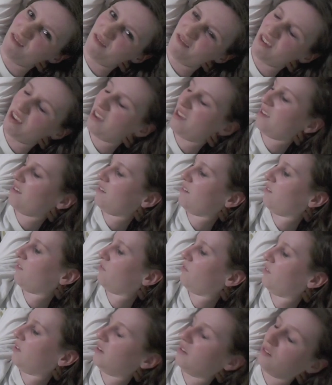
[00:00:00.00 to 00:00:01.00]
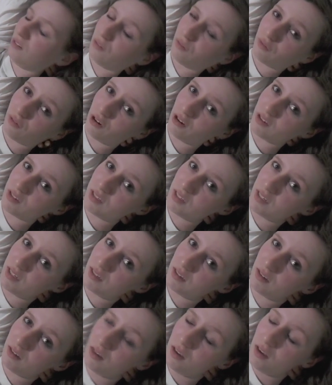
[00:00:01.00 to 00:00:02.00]
fan of vanilla
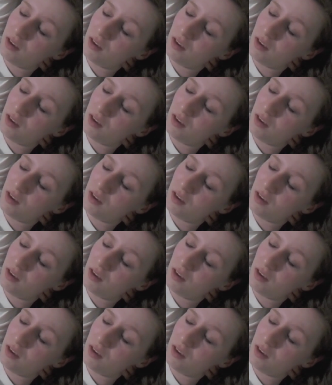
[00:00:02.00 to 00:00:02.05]
frosting.